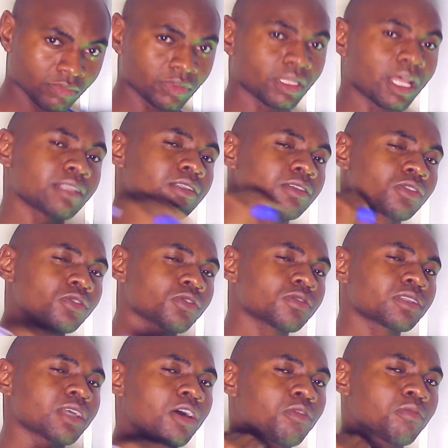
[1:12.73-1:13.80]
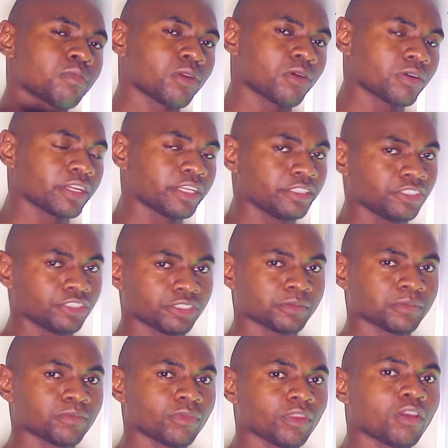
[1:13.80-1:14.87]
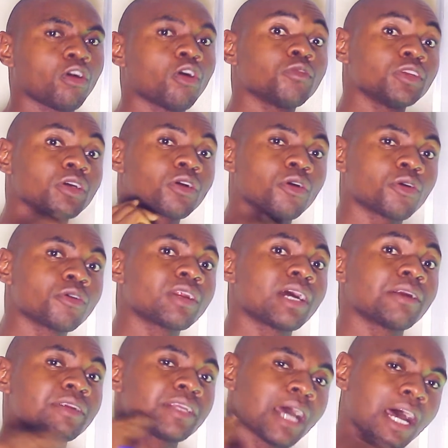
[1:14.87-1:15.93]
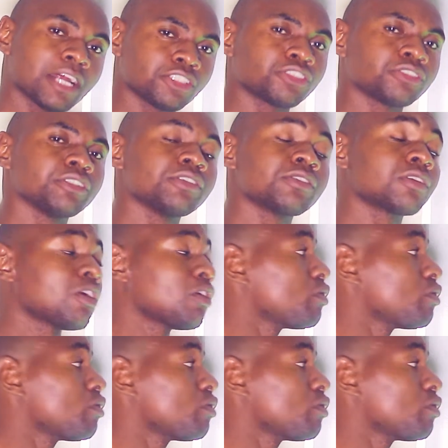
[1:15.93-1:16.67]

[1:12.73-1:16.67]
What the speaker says: that is total blockage of the coronary arteries